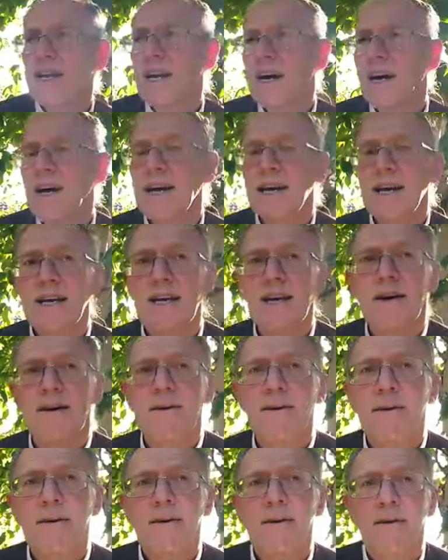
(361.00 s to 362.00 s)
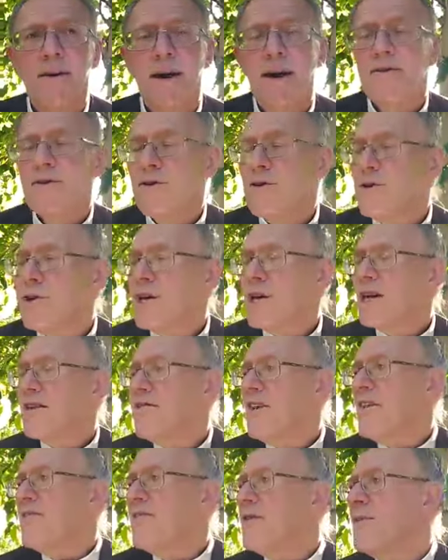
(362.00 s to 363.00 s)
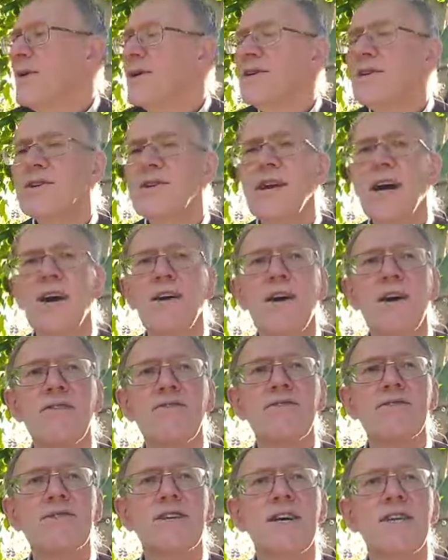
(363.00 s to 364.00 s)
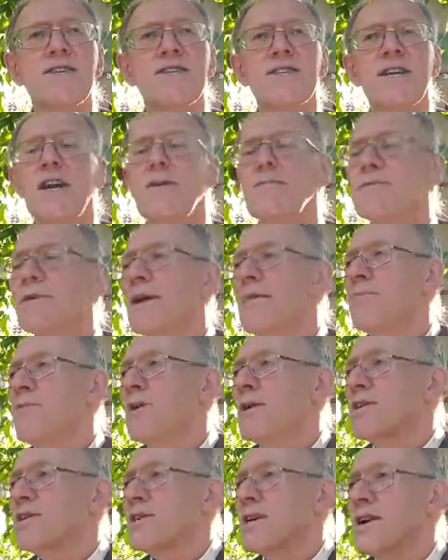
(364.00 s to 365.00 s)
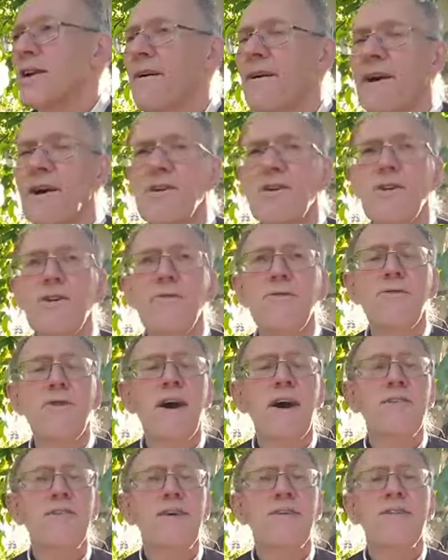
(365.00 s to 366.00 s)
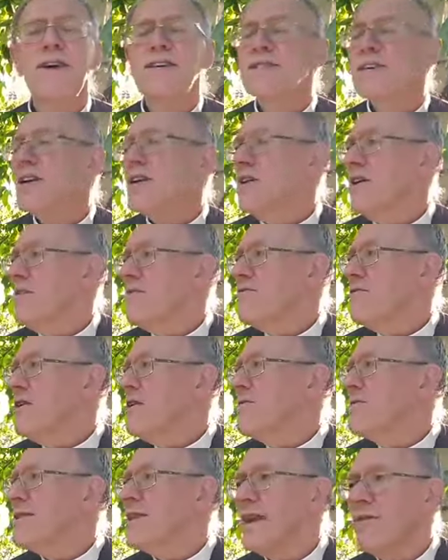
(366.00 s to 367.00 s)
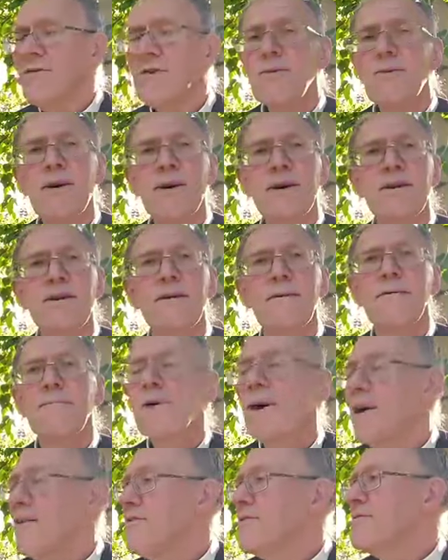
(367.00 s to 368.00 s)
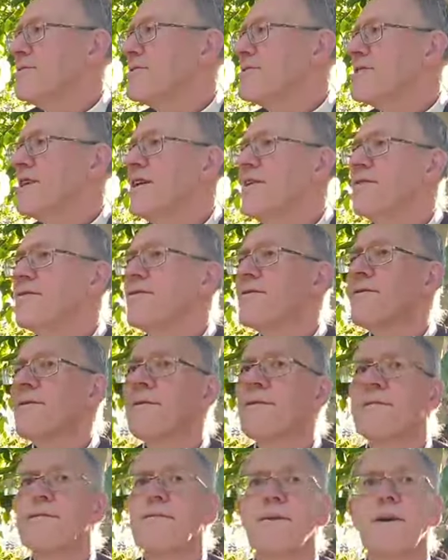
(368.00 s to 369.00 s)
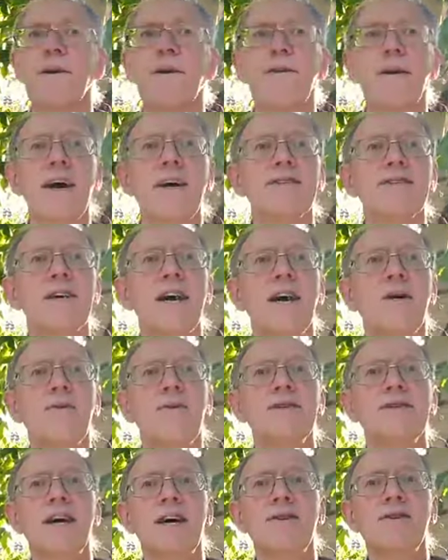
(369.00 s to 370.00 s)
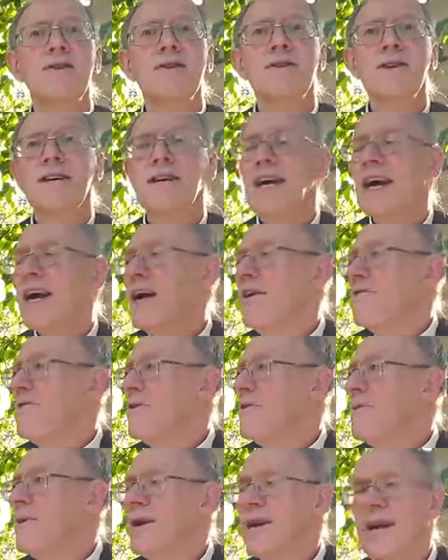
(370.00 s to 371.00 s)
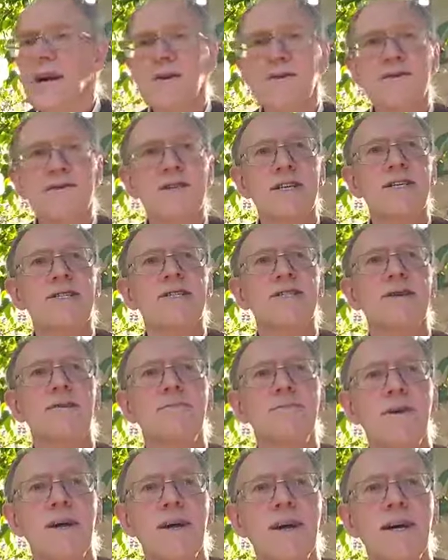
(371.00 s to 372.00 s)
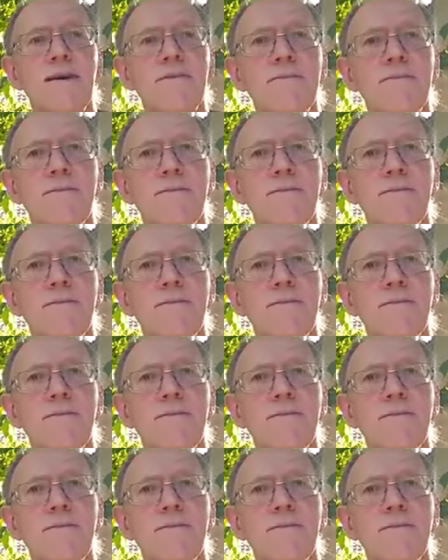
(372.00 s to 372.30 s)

like. If you think of everyone you know, I often say this in open-air preaching, you'll find that there's a lot wrong with everyone, apart from yourself. That's how we tend to think. Everyone else is to blame.